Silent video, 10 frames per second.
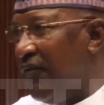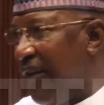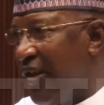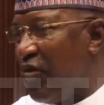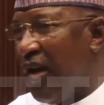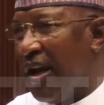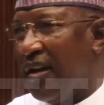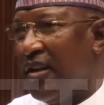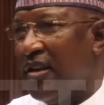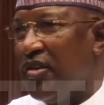very well
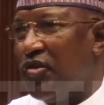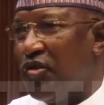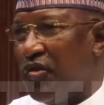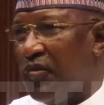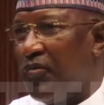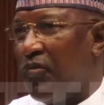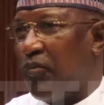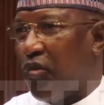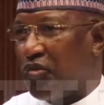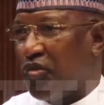the
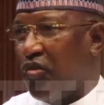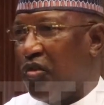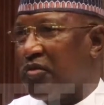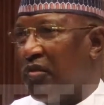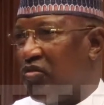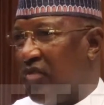protocols of the